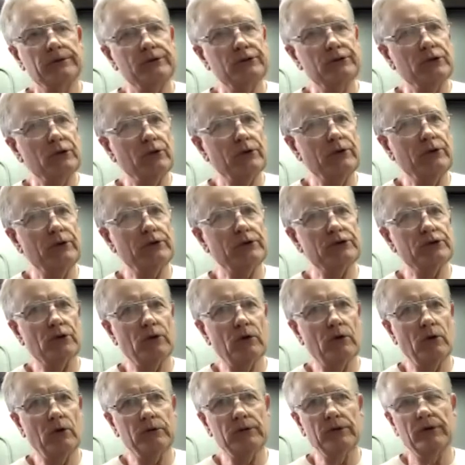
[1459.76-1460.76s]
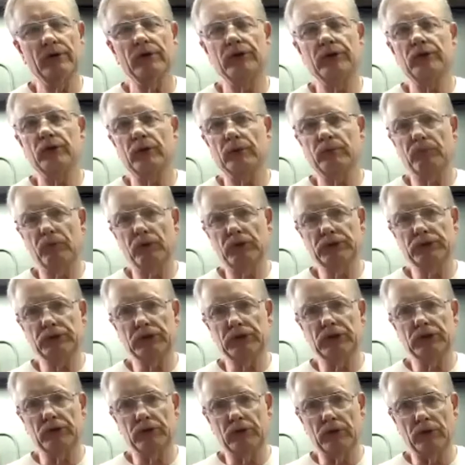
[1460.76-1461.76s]
Two years old, you're
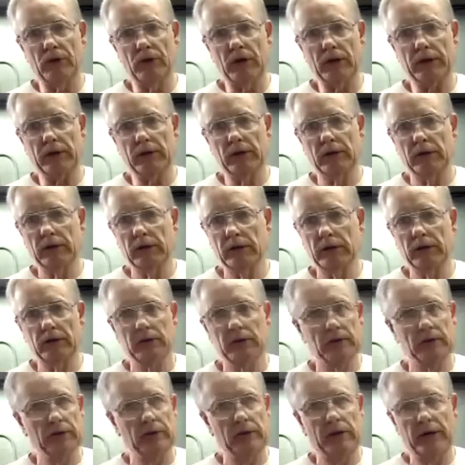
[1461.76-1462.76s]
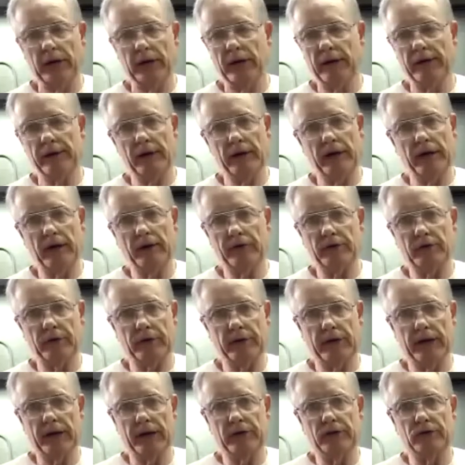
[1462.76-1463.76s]
pushing your luck. Anything after
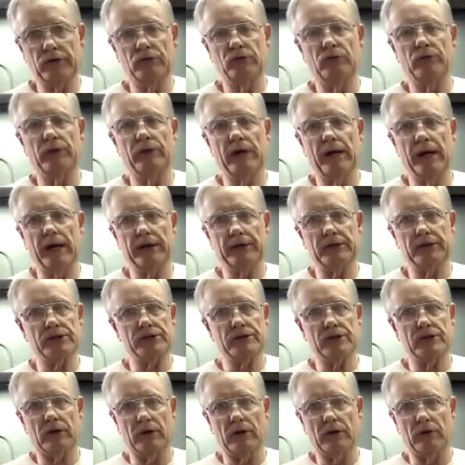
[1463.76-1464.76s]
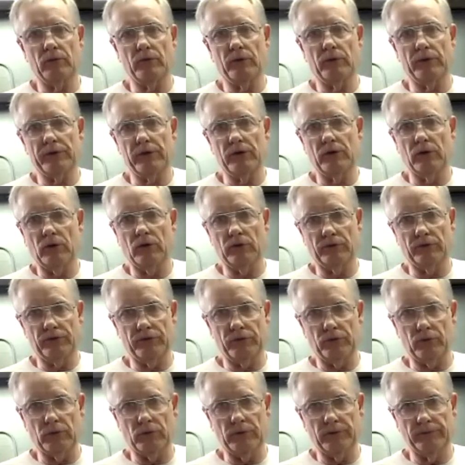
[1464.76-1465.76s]
that, do not start it with the old
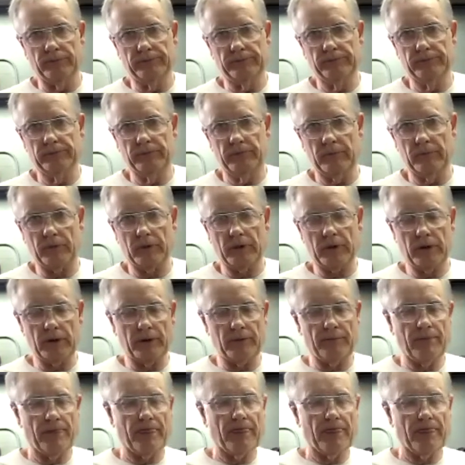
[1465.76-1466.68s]
fuel. Okay.